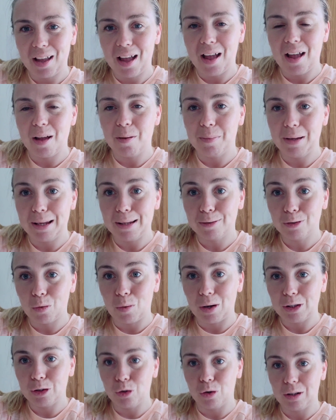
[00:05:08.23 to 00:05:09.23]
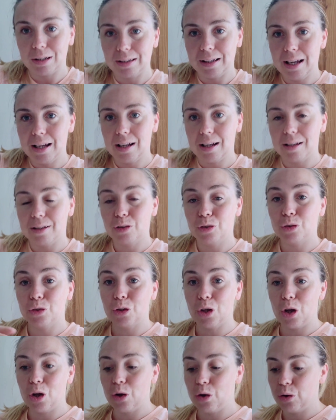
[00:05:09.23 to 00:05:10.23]
It is quite toxic,
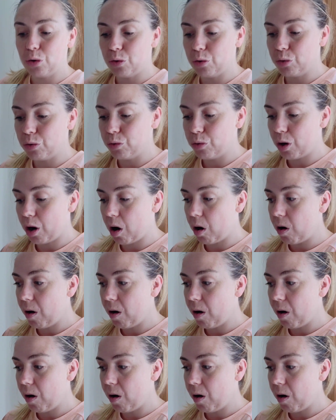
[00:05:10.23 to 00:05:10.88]
so